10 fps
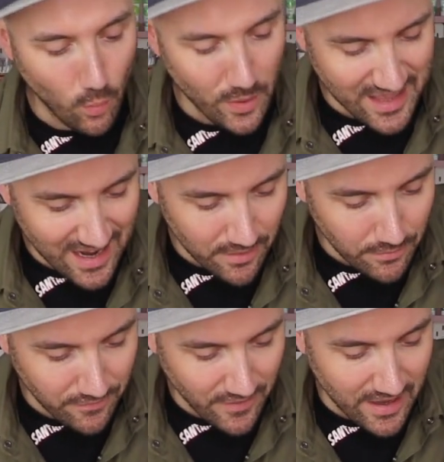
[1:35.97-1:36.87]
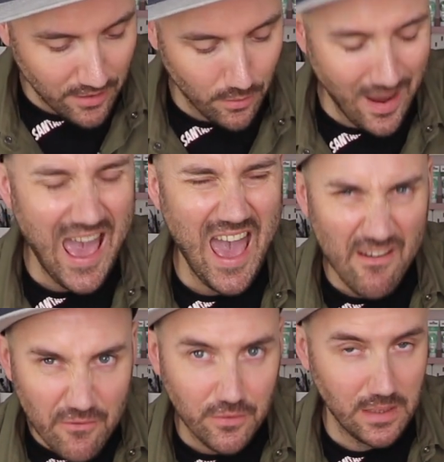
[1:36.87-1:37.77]
without fail,
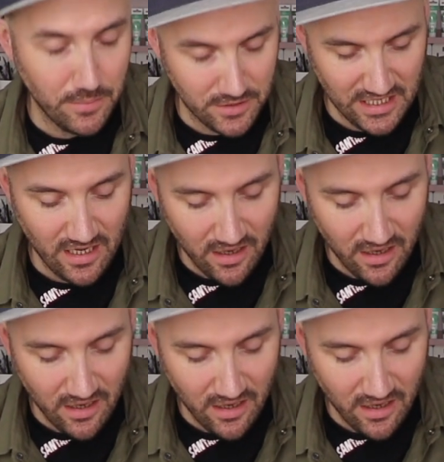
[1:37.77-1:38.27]
everybody